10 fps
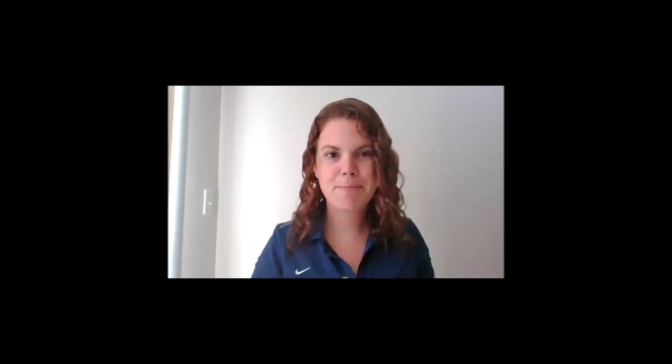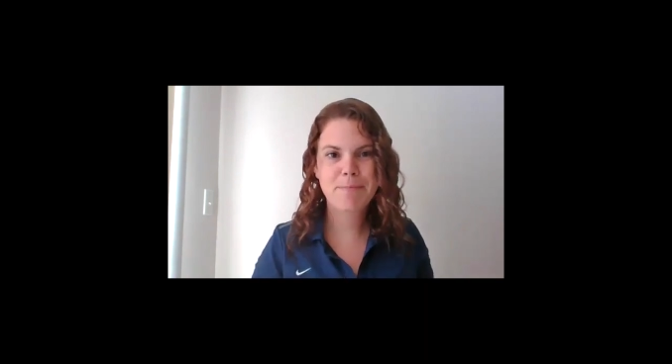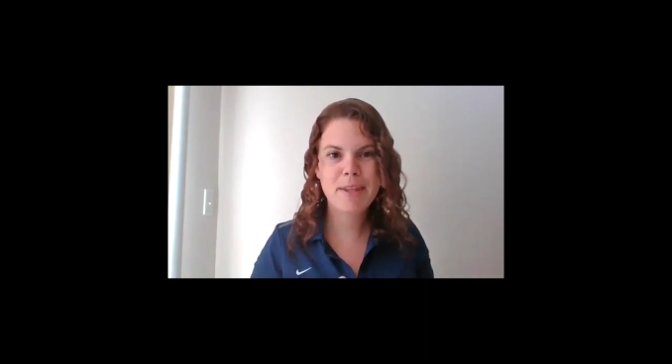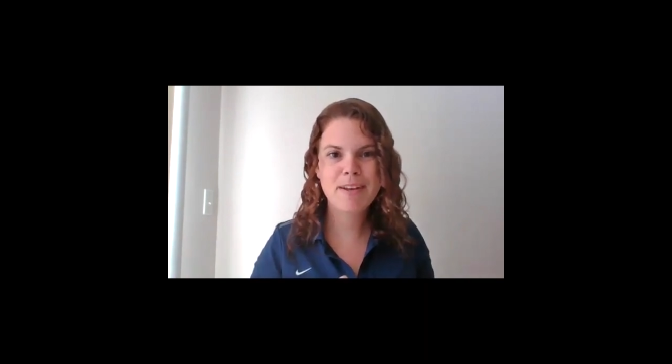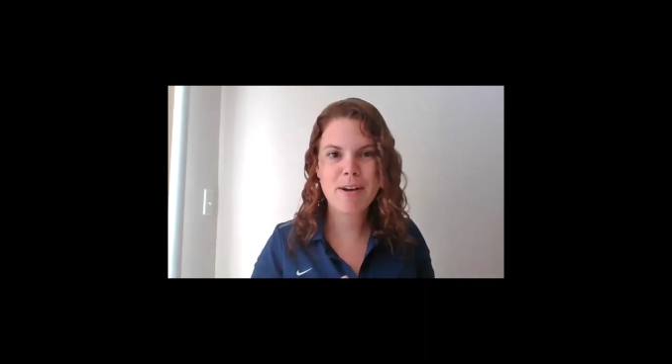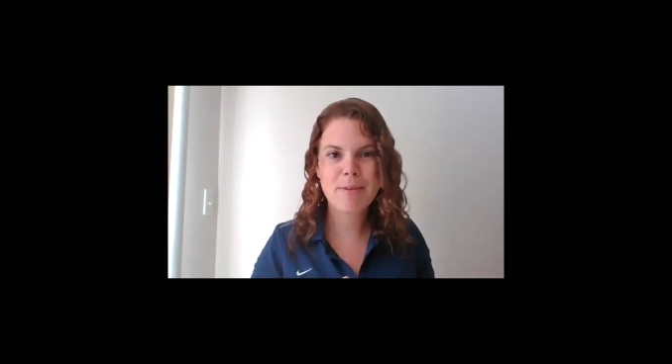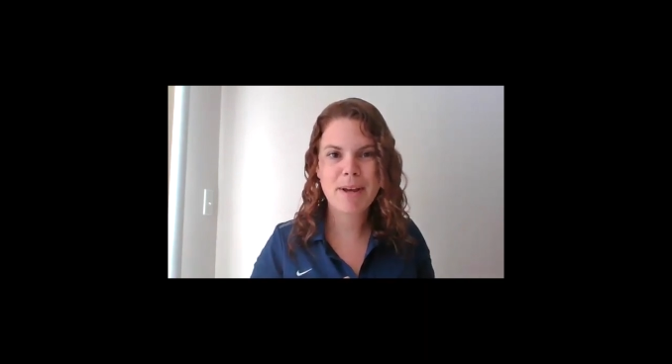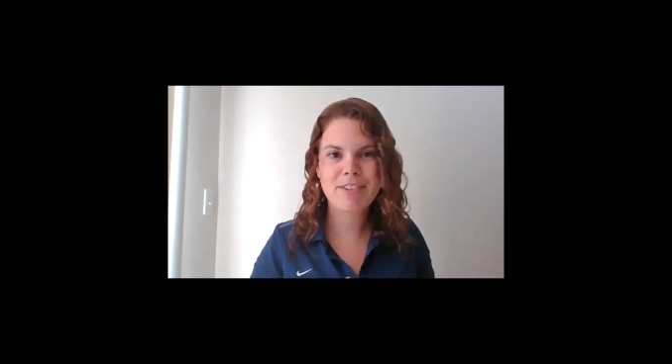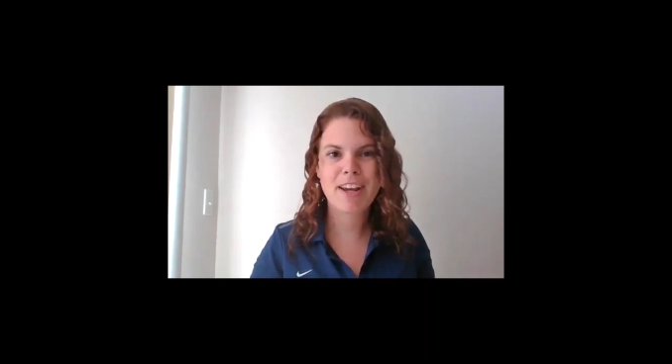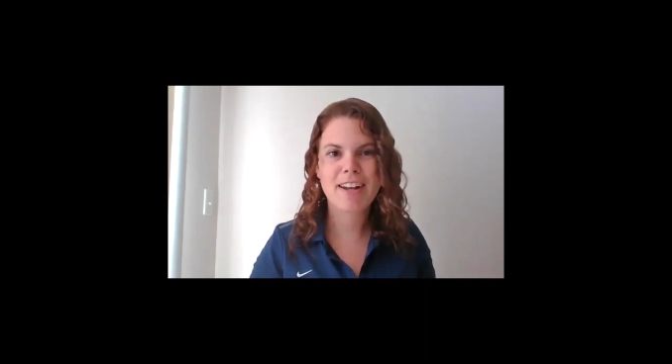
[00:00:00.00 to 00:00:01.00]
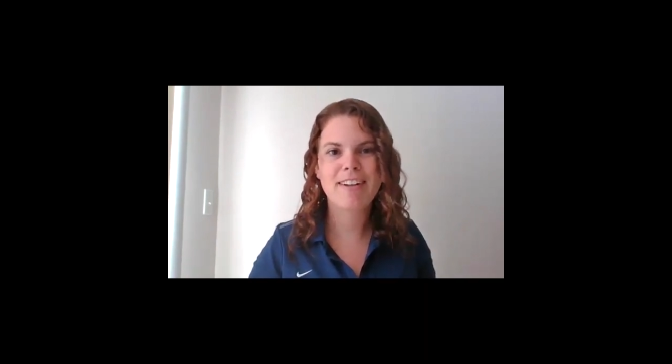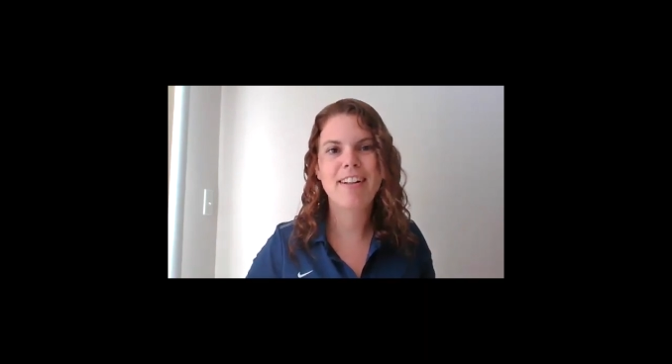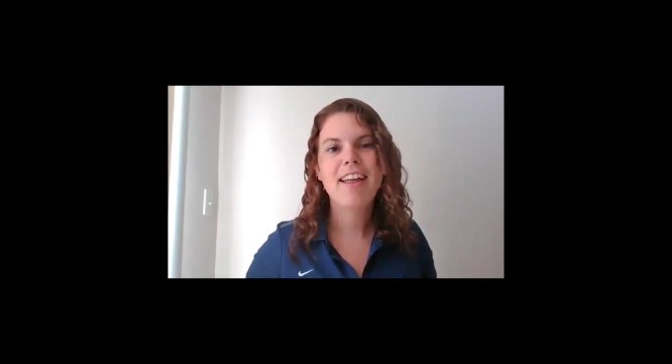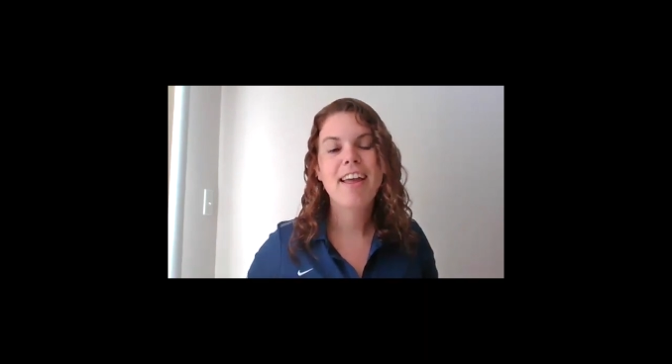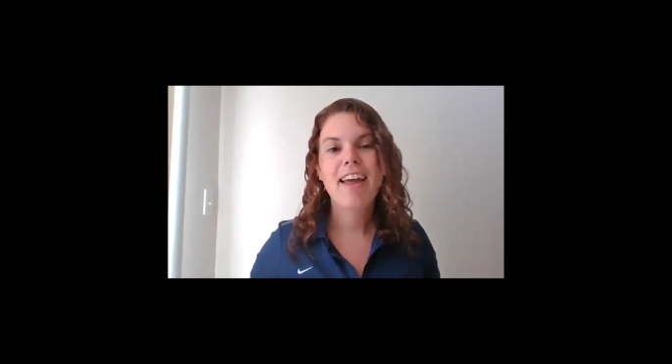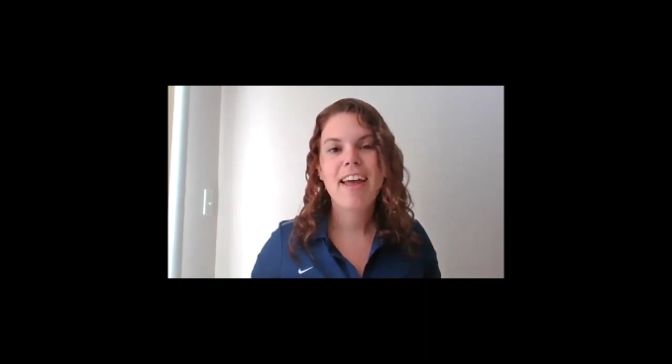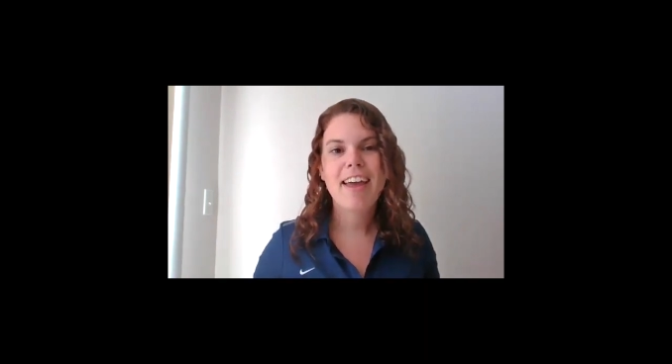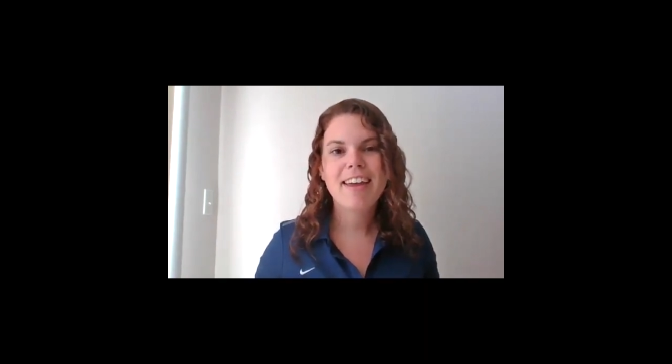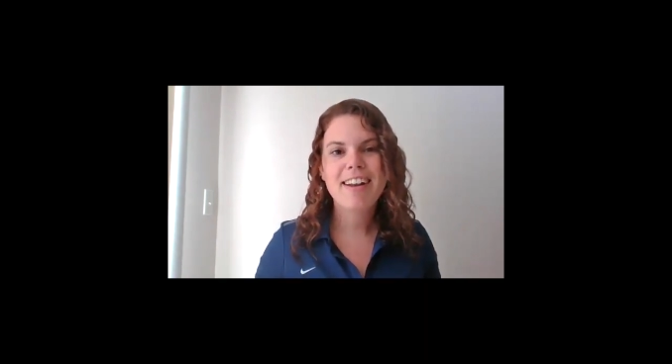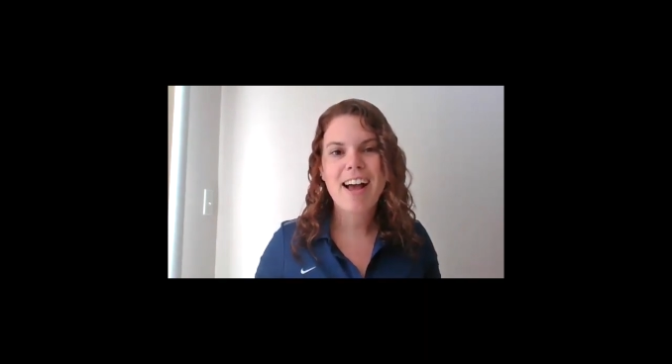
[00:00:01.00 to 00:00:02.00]
being on my channel,
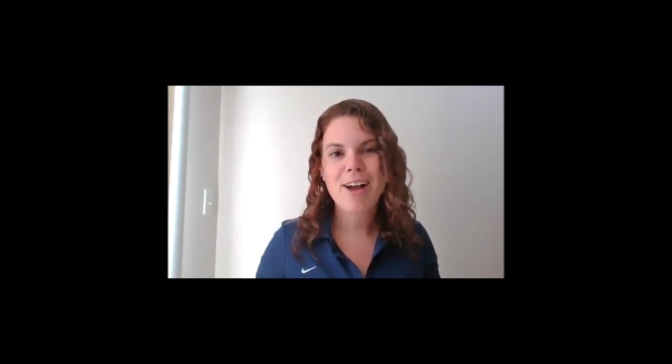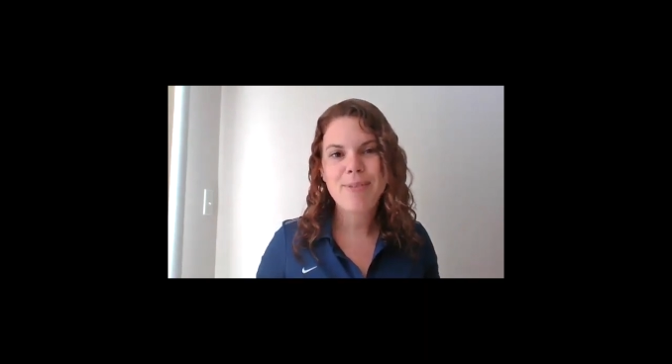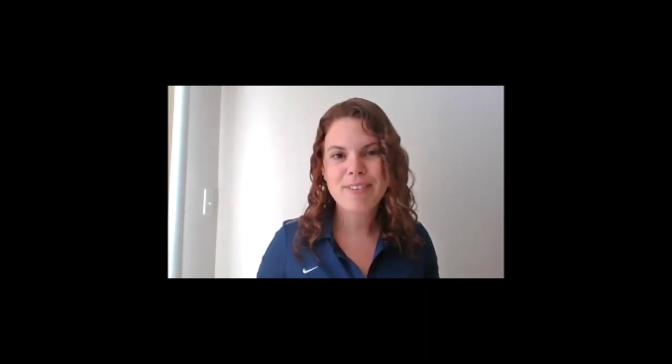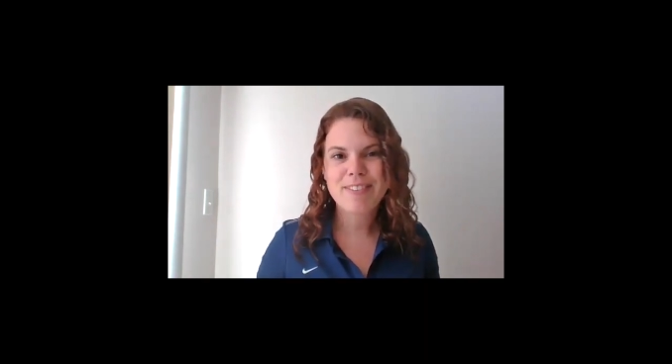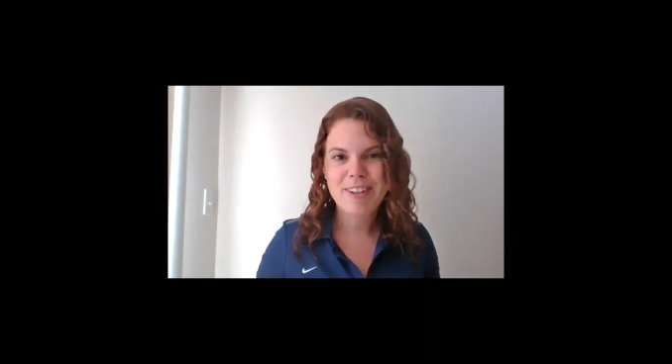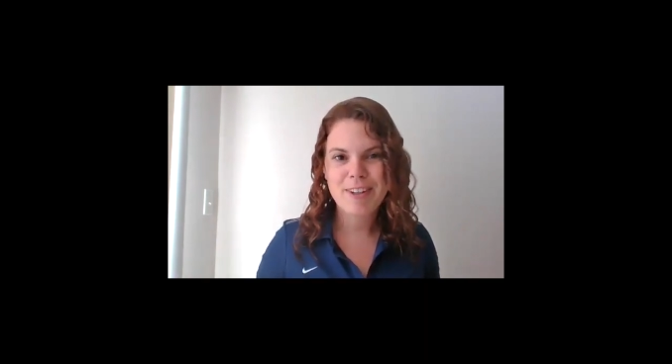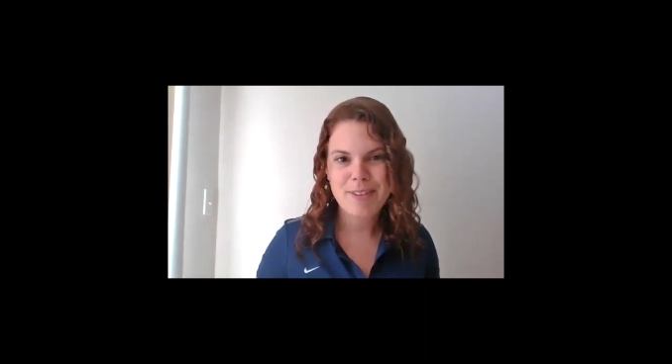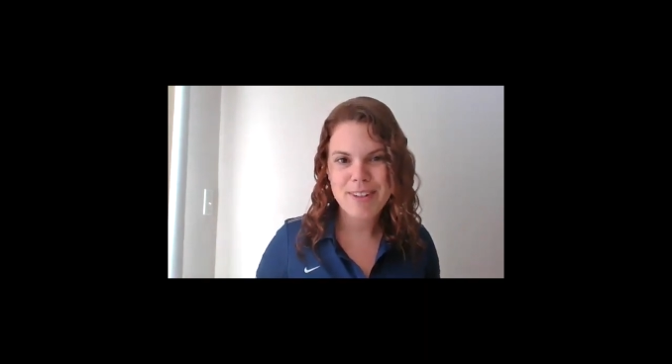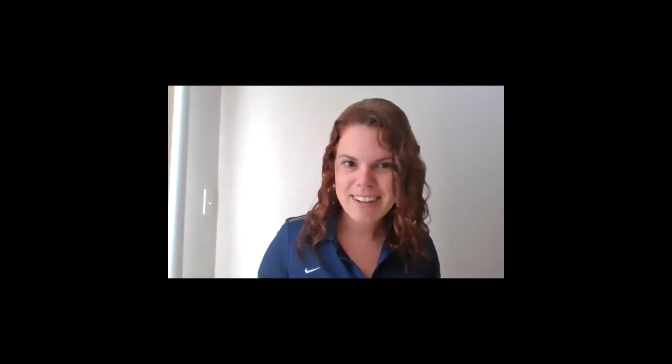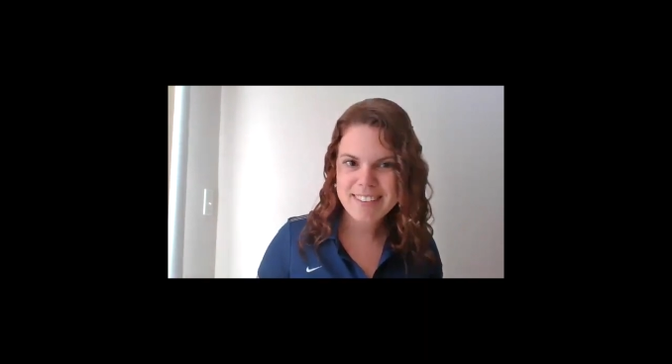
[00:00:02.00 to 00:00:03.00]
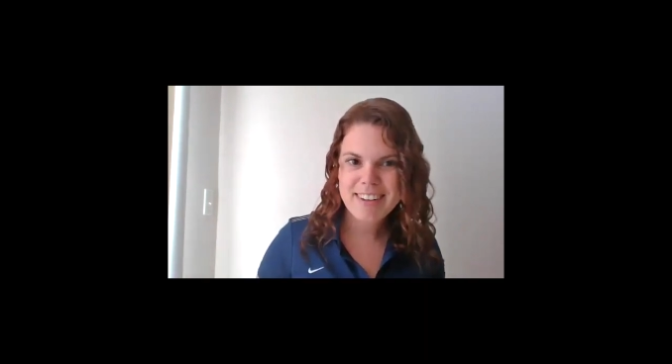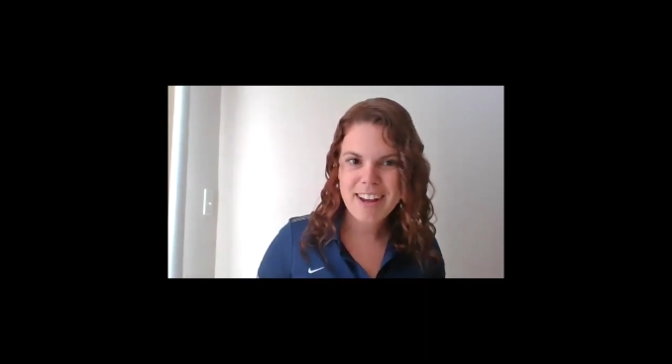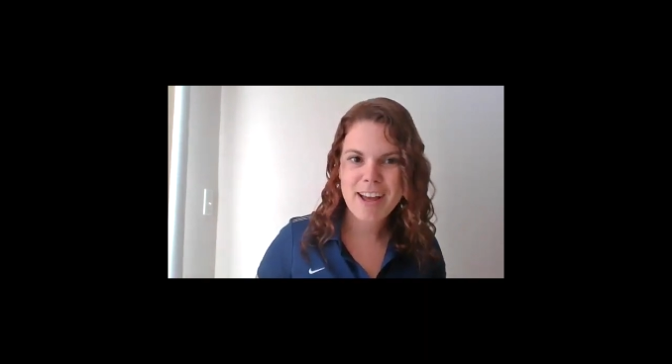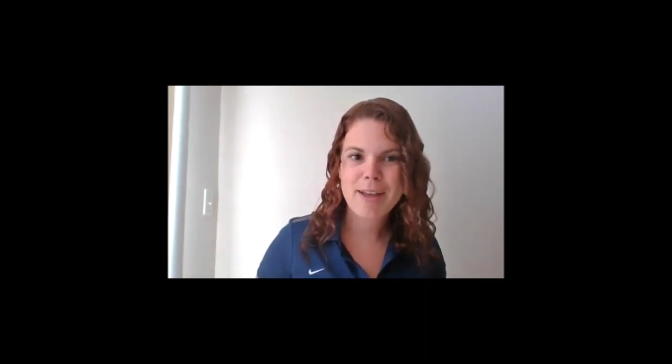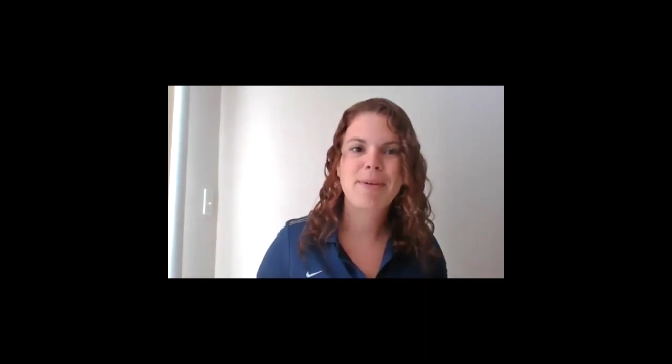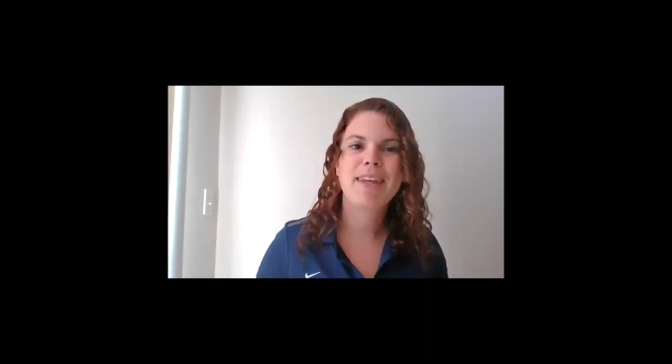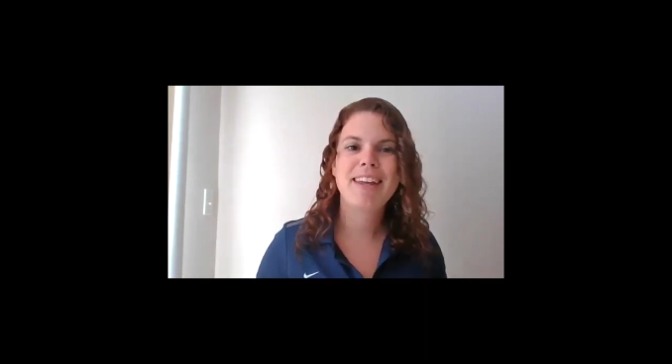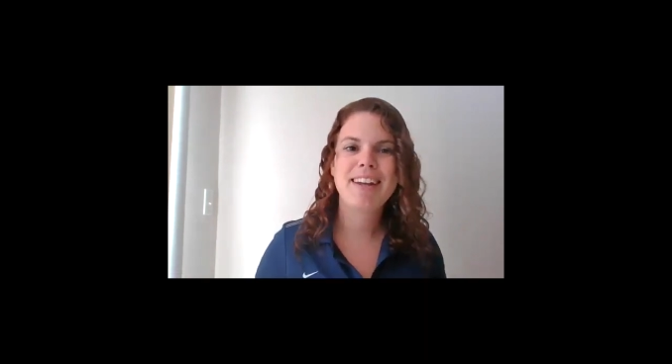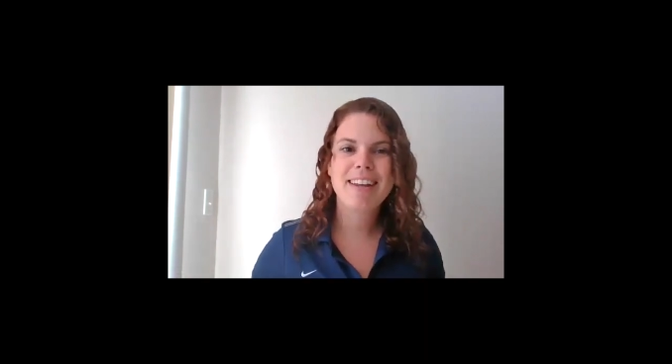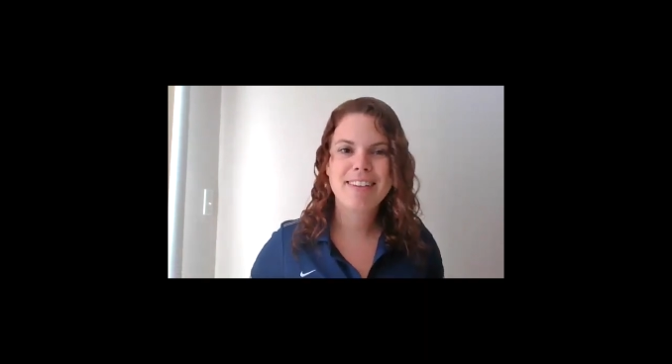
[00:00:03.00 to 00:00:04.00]
and I will see you next time in